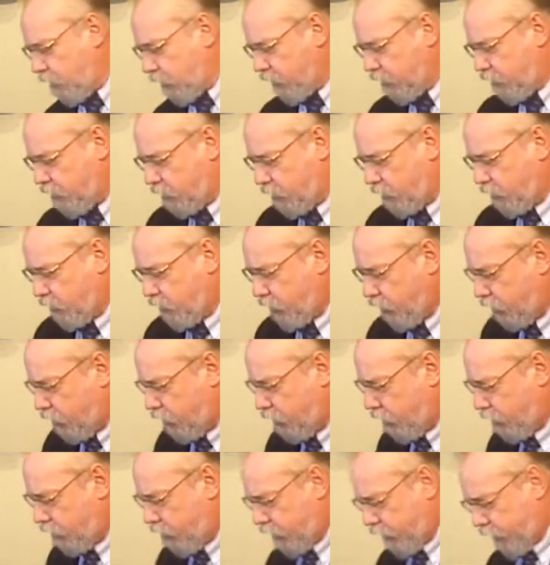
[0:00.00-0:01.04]
Let me
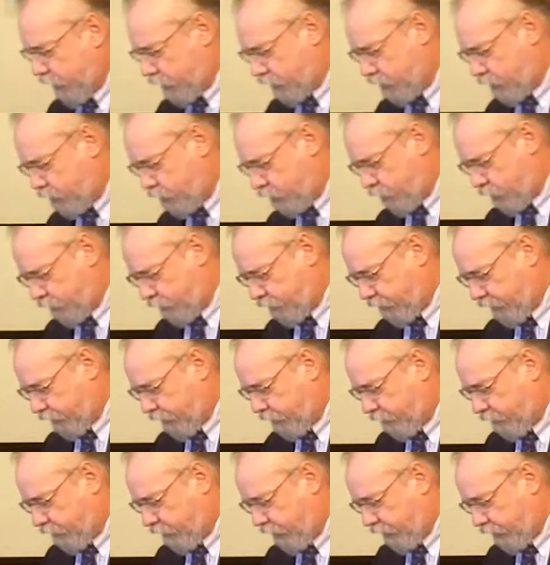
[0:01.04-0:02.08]
share another passage with you if I
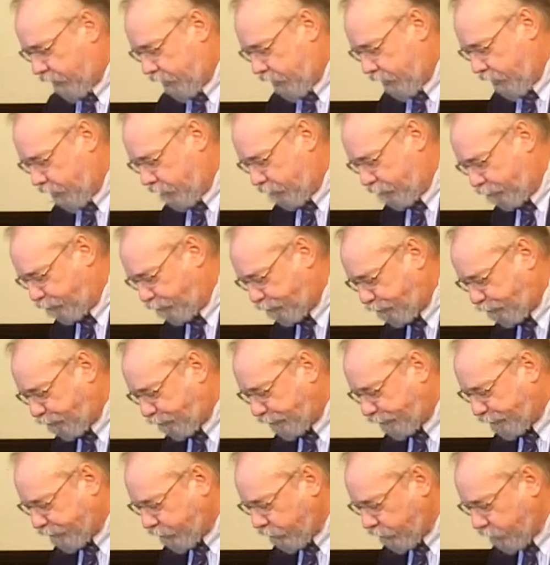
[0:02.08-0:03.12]
can find it here
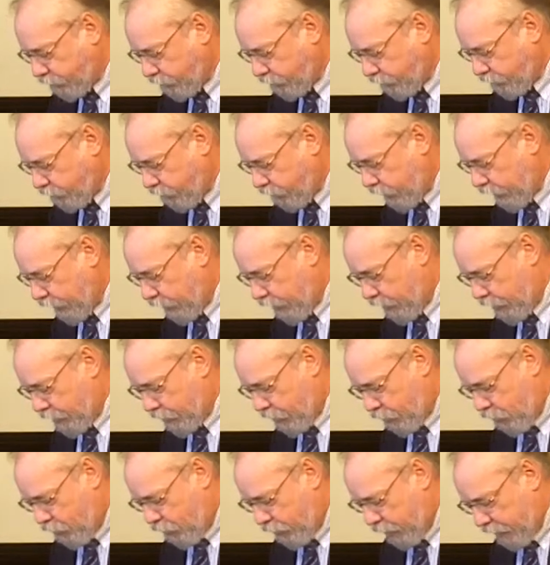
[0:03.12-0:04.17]
in
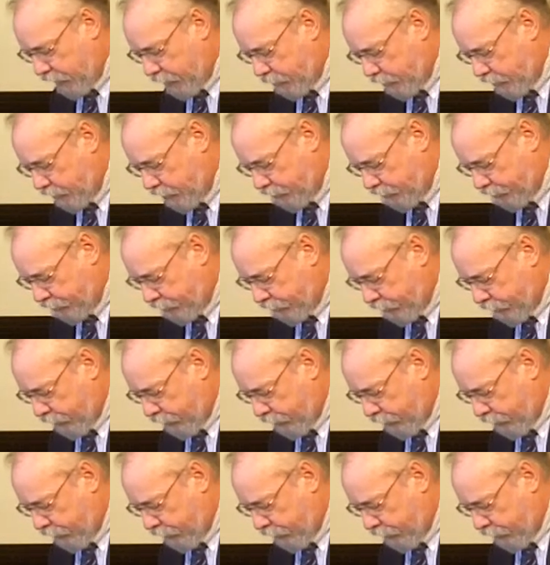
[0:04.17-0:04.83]
this old Bible.